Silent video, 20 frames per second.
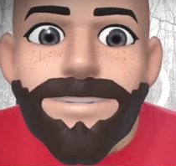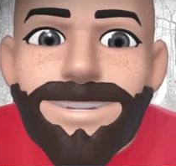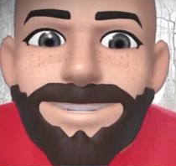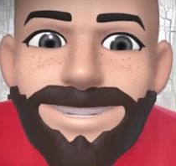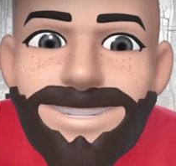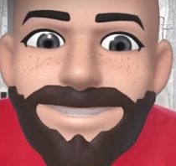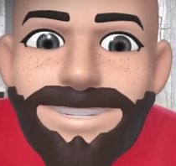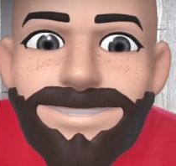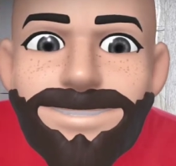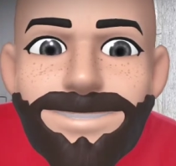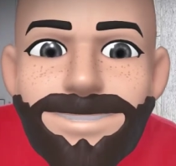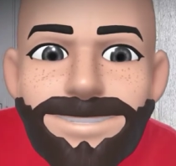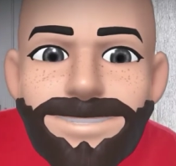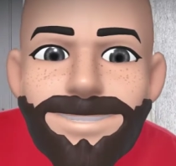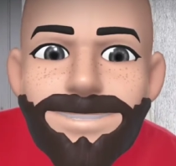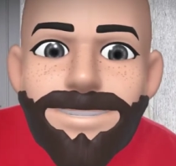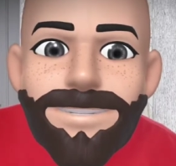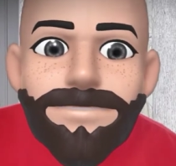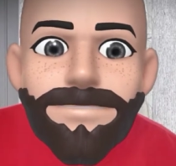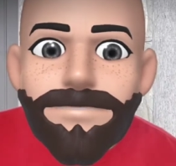Hey
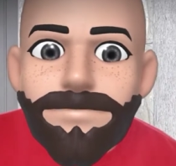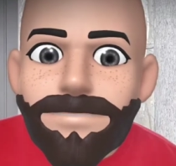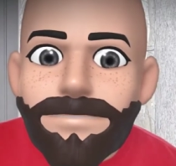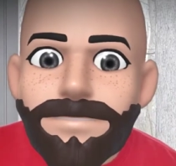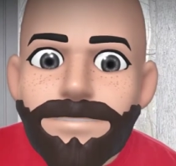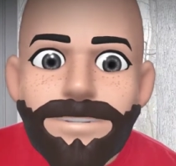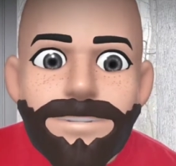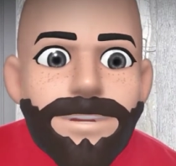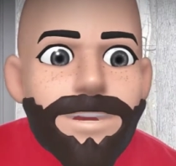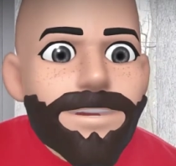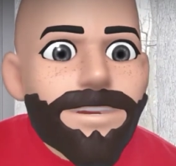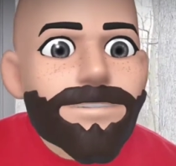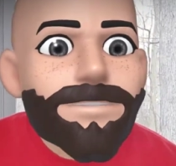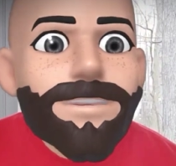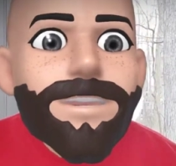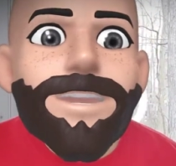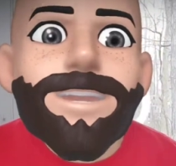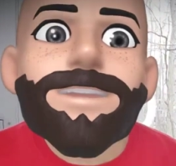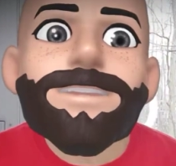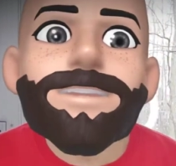ladies, Dr.
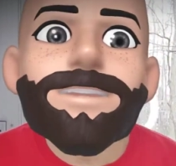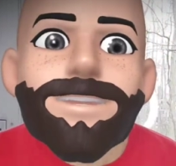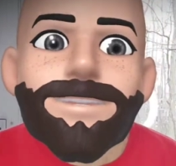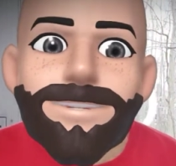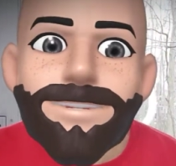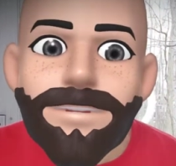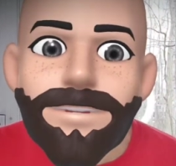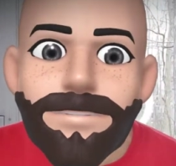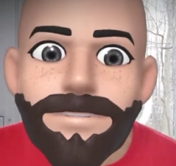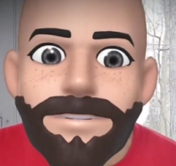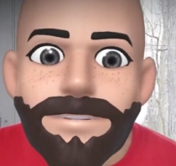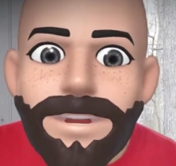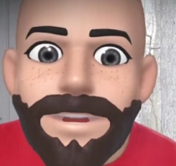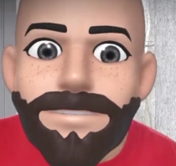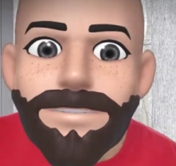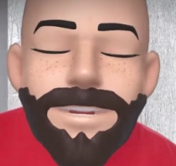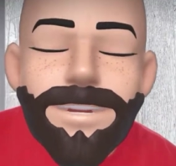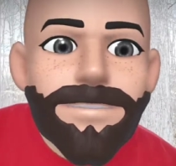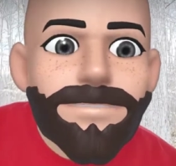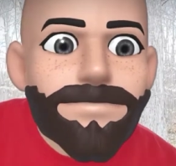Blowengeux, and yes, I'm
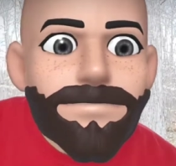back.